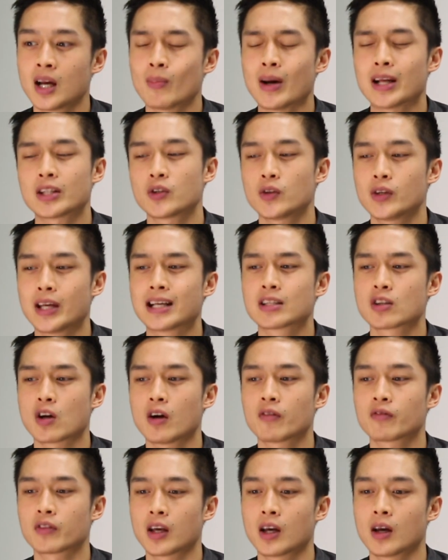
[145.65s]
about 2 years
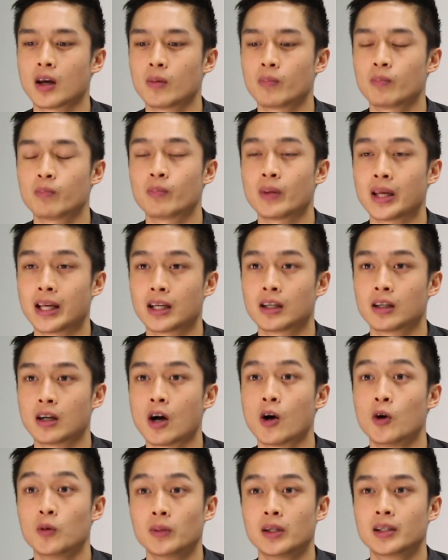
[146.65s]
after being
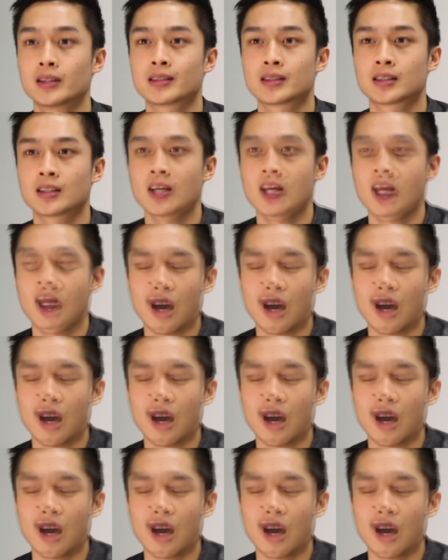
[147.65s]
homeless,